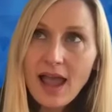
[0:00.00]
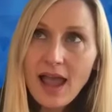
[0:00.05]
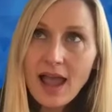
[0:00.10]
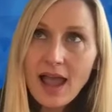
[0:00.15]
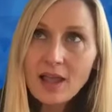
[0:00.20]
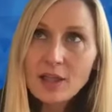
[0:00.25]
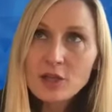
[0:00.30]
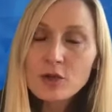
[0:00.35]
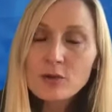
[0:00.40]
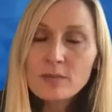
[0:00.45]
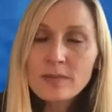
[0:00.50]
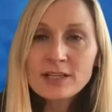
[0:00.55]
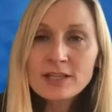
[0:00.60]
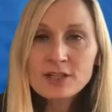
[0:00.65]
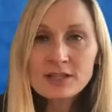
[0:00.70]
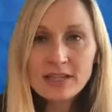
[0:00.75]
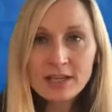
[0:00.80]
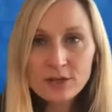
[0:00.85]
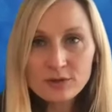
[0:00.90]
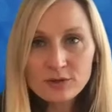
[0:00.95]
you
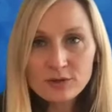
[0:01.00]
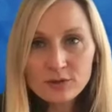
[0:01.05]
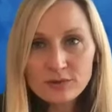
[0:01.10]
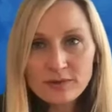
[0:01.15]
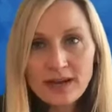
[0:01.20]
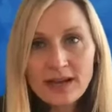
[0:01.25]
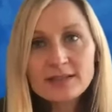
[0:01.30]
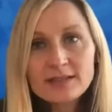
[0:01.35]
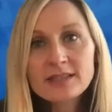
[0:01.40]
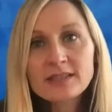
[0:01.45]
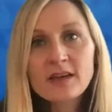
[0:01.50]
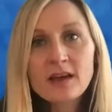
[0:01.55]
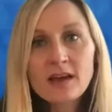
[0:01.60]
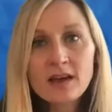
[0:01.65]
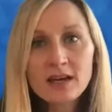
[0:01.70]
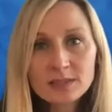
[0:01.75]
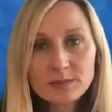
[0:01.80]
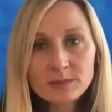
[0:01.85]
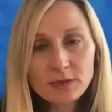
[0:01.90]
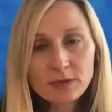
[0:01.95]
mentioned that you do rounds at the
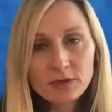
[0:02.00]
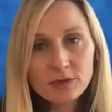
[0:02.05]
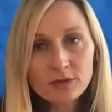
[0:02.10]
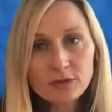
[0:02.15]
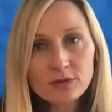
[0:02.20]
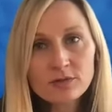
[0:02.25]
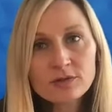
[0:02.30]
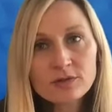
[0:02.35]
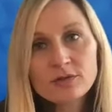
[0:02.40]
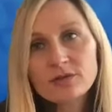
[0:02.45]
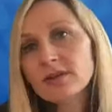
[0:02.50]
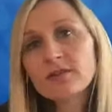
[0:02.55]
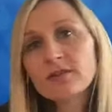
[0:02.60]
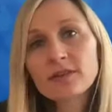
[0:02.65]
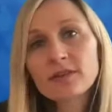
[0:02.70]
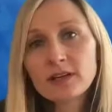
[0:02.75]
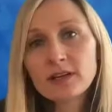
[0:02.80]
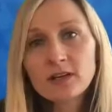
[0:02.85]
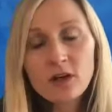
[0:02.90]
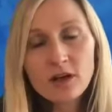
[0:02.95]
hospital and you do
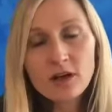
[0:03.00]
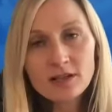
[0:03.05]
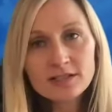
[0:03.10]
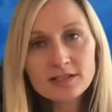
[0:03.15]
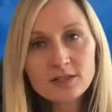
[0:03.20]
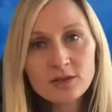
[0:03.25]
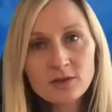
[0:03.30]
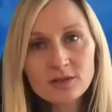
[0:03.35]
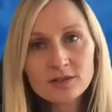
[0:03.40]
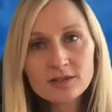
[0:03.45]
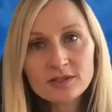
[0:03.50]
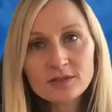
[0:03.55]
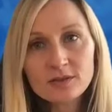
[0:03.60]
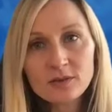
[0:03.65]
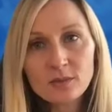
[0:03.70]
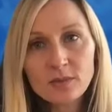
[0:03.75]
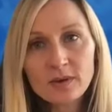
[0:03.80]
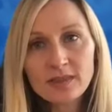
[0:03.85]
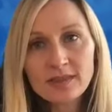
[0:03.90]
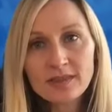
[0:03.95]
different consults
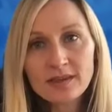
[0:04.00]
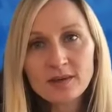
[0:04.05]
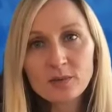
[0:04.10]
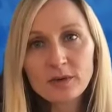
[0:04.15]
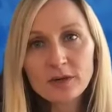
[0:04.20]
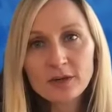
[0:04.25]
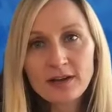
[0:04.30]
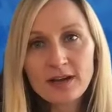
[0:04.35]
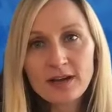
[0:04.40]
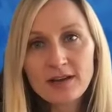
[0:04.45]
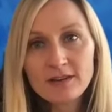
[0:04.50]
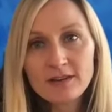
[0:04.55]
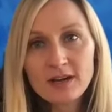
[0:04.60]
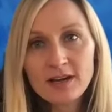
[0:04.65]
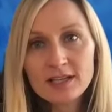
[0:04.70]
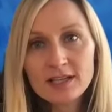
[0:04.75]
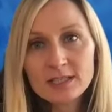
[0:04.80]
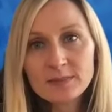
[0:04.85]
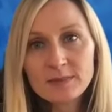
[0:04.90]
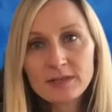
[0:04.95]
within Winter Haven
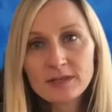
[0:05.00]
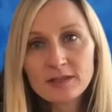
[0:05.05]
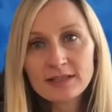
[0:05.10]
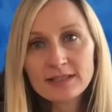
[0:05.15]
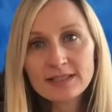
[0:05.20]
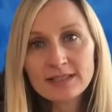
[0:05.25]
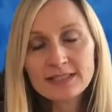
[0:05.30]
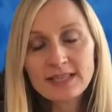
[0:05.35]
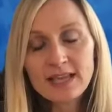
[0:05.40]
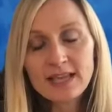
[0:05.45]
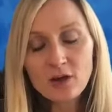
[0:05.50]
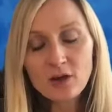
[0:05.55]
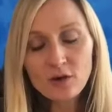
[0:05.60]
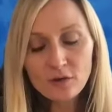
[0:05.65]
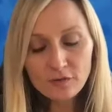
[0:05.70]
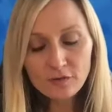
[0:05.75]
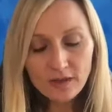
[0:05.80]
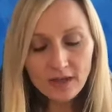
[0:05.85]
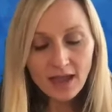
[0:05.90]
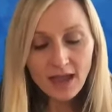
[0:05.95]
Hospital
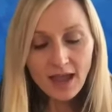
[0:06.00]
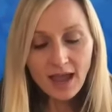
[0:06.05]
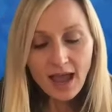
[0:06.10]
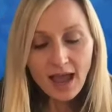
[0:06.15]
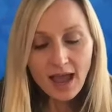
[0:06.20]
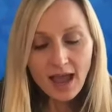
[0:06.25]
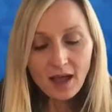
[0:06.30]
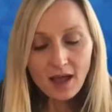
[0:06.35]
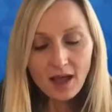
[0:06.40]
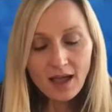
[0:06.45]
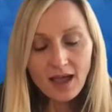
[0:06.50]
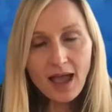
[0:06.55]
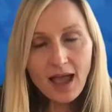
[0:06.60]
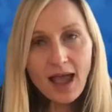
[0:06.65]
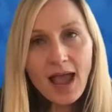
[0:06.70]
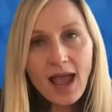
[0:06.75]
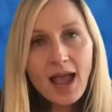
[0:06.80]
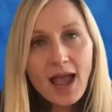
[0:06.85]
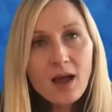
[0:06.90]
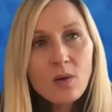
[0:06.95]
itself.
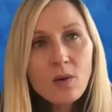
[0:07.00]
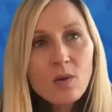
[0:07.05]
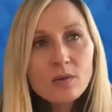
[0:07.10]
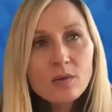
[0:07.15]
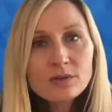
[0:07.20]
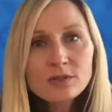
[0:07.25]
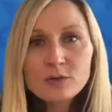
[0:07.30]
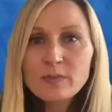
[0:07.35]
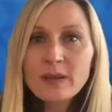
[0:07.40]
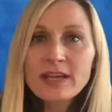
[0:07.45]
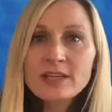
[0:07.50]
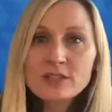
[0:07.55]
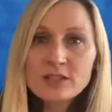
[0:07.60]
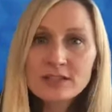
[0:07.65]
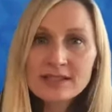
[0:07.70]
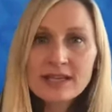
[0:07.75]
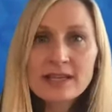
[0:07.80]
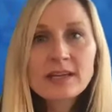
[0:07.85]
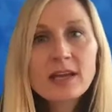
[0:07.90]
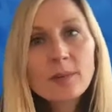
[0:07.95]
How do
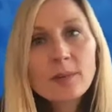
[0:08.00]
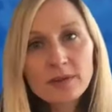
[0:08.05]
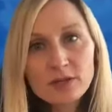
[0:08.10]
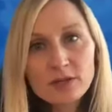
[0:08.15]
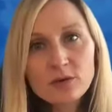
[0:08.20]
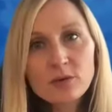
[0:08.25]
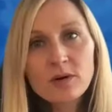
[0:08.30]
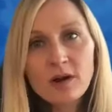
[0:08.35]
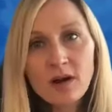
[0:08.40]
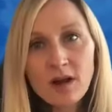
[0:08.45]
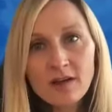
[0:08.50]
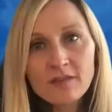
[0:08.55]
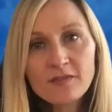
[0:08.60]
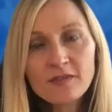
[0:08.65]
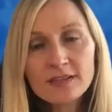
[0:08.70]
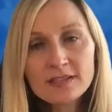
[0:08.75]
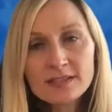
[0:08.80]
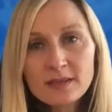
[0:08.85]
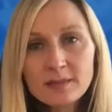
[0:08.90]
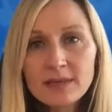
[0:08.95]
patients end up in your
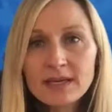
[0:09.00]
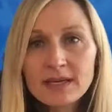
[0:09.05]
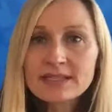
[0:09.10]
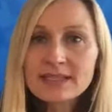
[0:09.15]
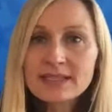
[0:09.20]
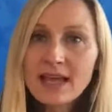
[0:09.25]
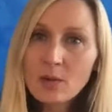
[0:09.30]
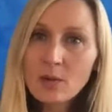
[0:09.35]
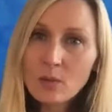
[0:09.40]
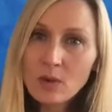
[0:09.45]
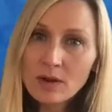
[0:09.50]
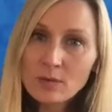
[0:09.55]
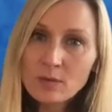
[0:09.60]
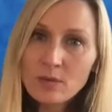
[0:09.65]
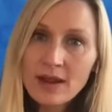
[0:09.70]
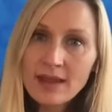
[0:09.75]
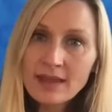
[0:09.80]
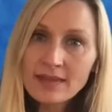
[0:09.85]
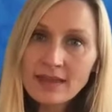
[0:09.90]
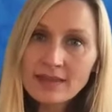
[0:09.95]
office? I mean, is that one
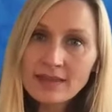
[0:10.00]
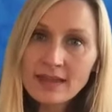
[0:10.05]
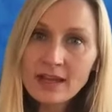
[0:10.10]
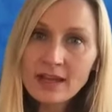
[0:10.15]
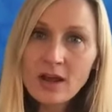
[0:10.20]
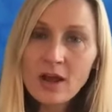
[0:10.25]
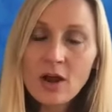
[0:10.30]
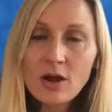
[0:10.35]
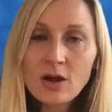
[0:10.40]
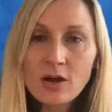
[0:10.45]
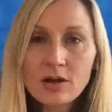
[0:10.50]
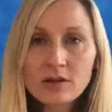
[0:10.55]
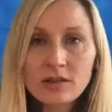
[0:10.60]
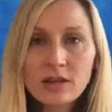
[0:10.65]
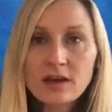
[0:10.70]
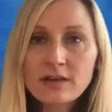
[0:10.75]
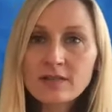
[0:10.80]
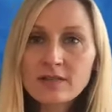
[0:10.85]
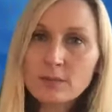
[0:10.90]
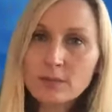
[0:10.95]
way that they are, or a
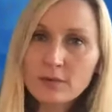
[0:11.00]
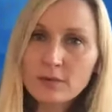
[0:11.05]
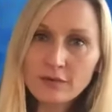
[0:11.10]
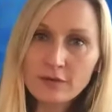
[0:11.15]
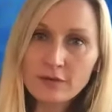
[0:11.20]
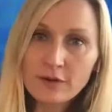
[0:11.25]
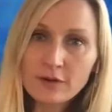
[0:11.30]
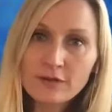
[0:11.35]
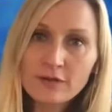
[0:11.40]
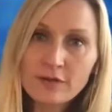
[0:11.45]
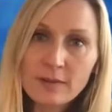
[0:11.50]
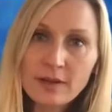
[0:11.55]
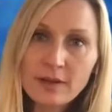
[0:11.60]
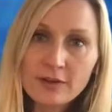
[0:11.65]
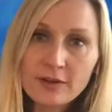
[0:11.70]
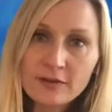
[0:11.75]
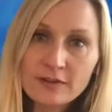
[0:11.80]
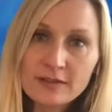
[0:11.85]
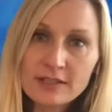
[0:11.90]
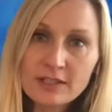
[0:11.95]
lot of them referred from
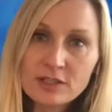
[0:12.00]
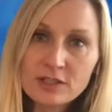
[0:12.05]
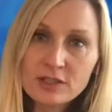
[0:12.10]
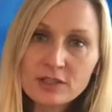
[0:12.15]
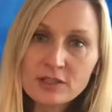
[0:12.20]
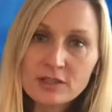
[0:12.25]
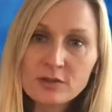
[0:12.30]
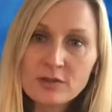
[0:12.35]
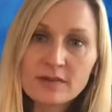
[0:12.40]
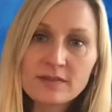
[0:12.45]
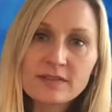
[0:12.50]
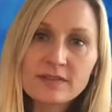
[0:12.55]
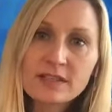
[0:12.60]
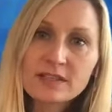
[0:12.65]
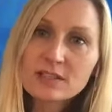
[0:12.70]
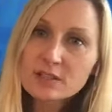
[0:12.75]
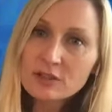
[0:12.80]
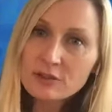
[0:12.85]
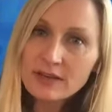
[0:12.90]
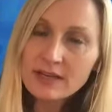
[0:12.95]
other physicians who have
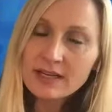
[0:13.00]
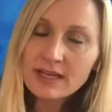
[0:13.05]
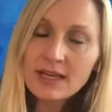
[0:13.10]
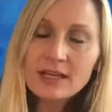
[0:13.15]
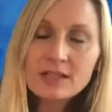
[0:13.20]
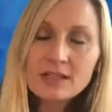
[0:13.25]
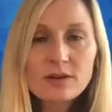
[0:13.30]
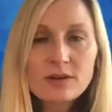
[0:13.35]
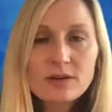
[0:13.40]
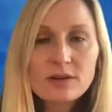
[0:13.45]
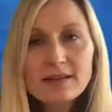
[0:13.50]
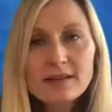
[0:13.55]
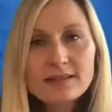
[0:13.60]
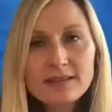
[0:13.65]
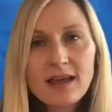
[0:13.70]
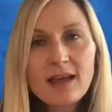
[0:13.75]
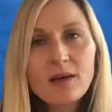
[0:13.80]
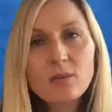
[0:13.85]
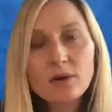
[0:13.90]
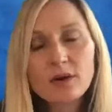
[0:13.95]
done screenings, or how does
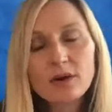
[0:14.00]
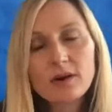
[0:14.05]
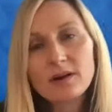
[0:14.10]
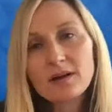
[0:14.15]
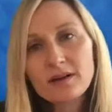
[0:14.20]
that work?